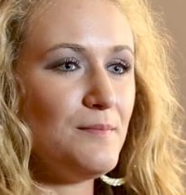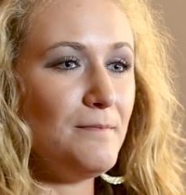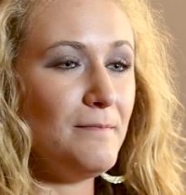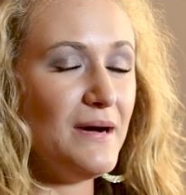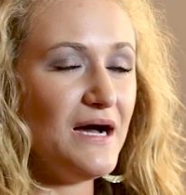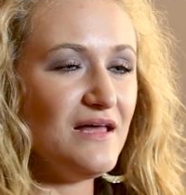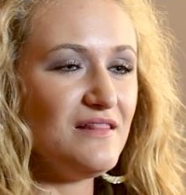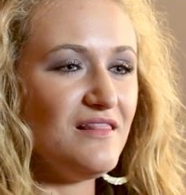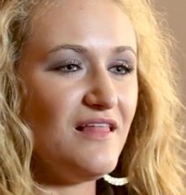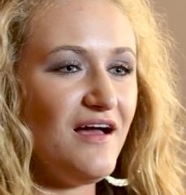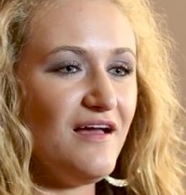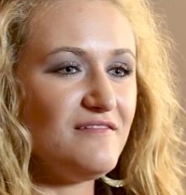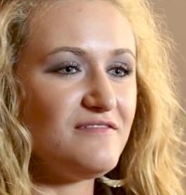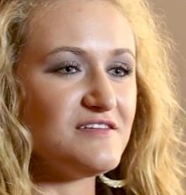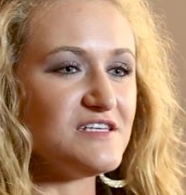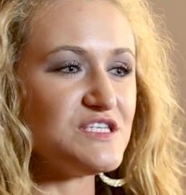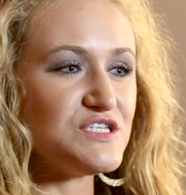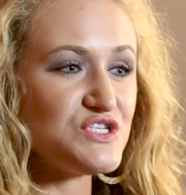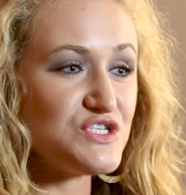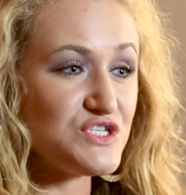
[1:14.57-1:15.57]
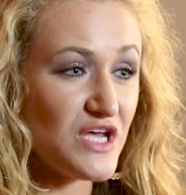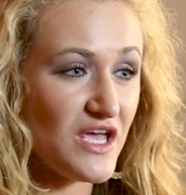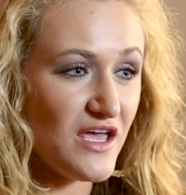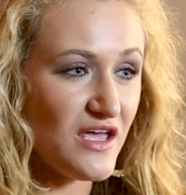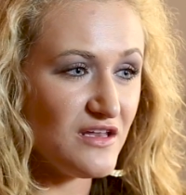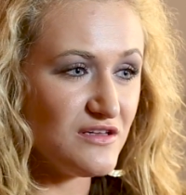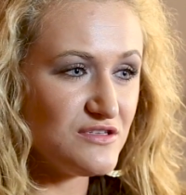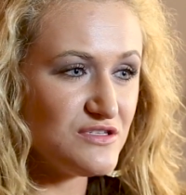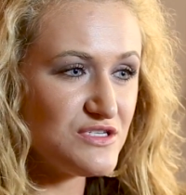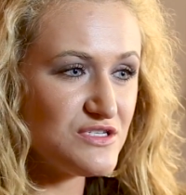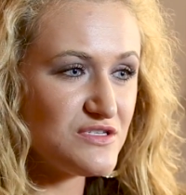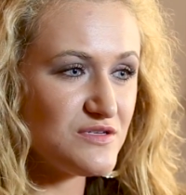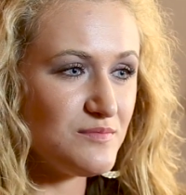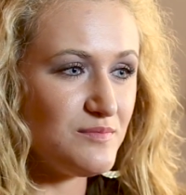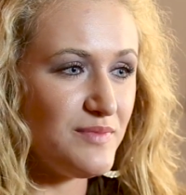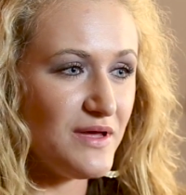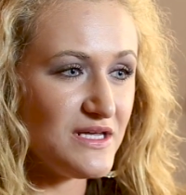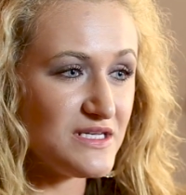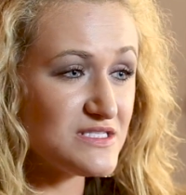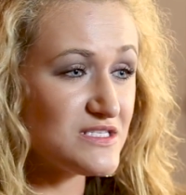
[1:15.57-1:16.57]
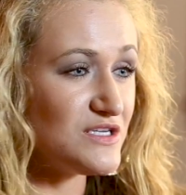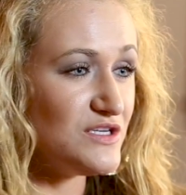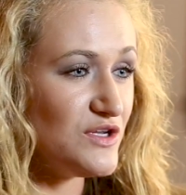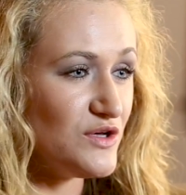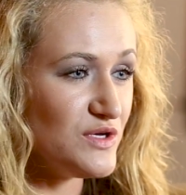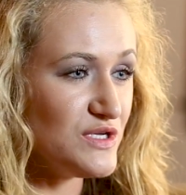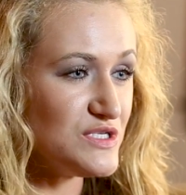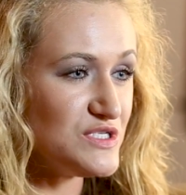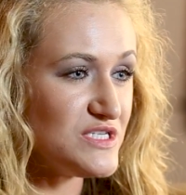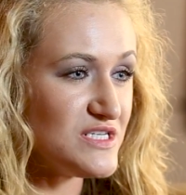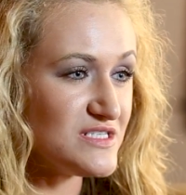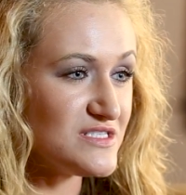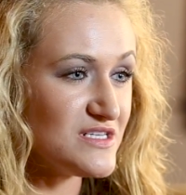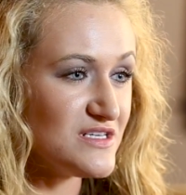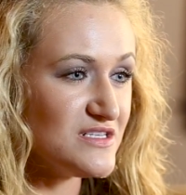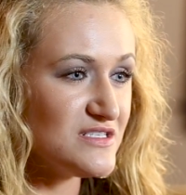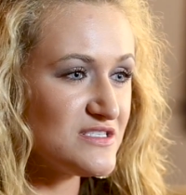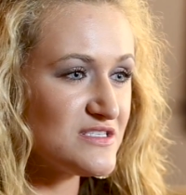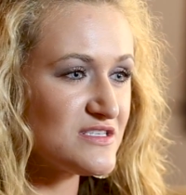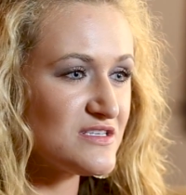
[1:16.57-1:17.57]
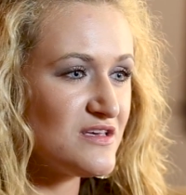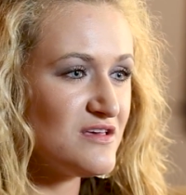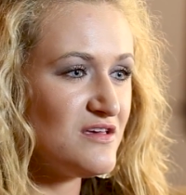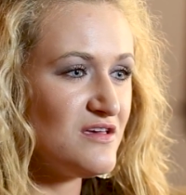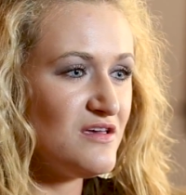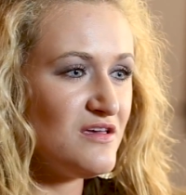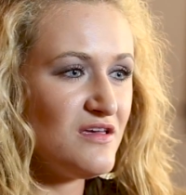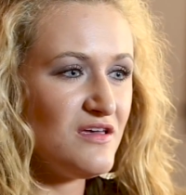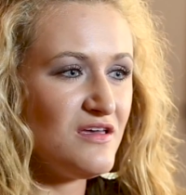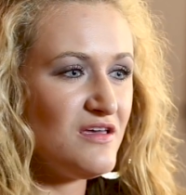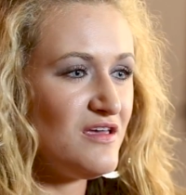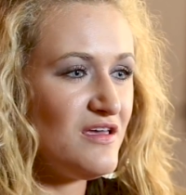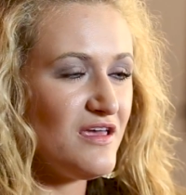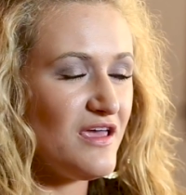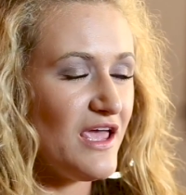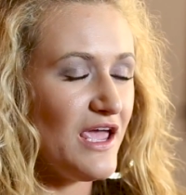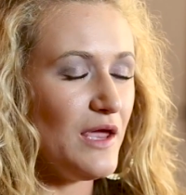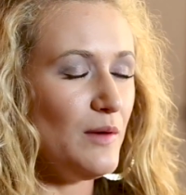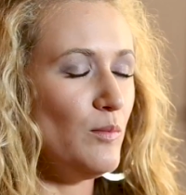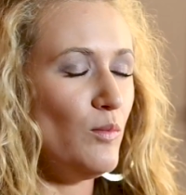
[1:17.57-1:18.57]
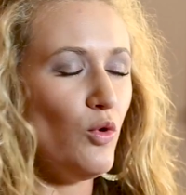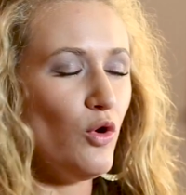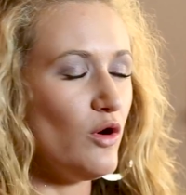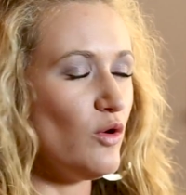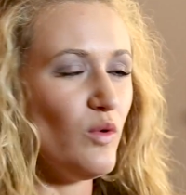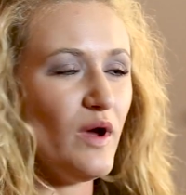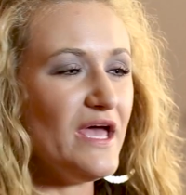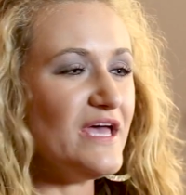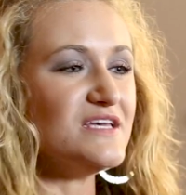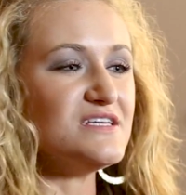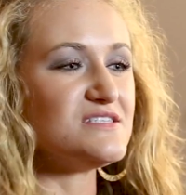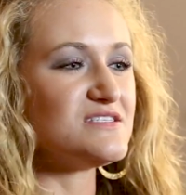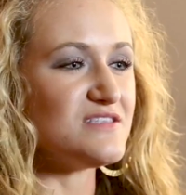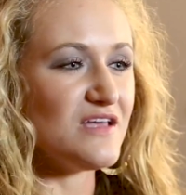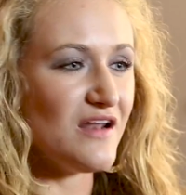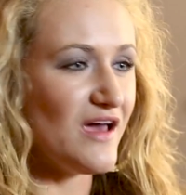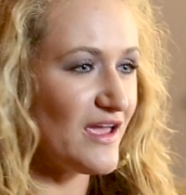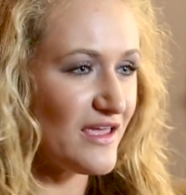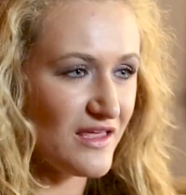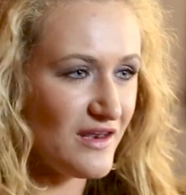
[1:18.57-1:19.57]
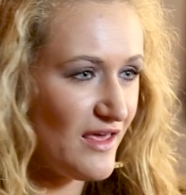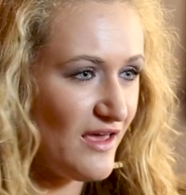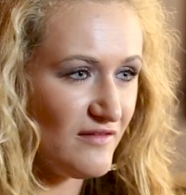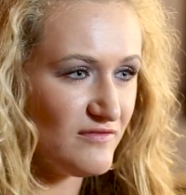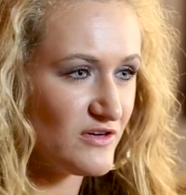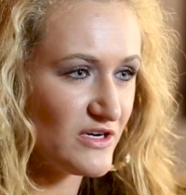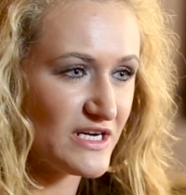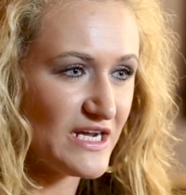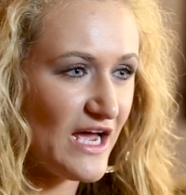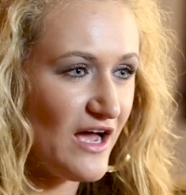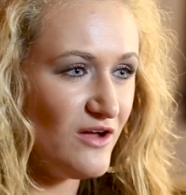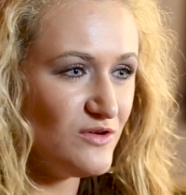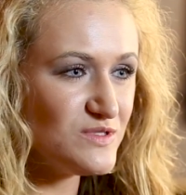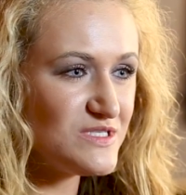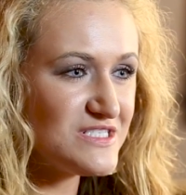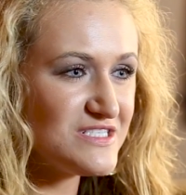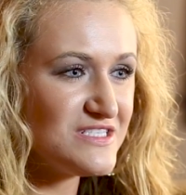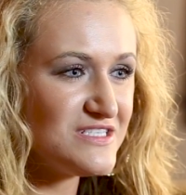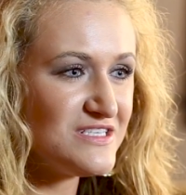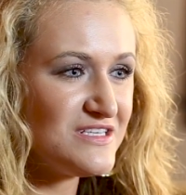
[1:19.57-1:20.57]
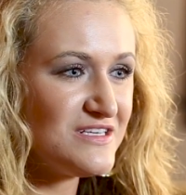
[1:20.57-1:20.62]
My life has changed based on knowing Jesus in more ways than I can ever count.